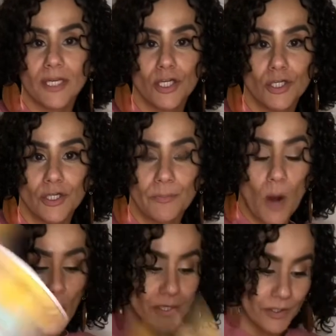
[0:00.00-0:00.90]
a good
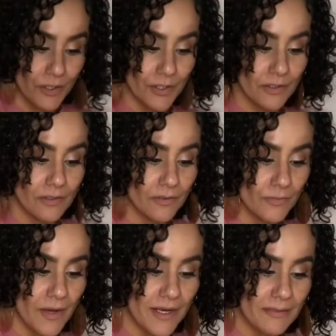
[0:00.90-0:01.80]
partner,
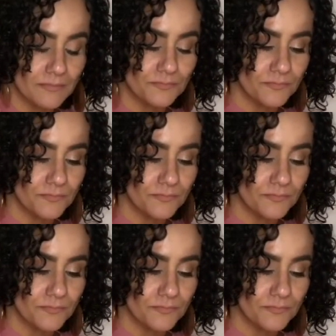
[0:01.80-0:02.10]
right?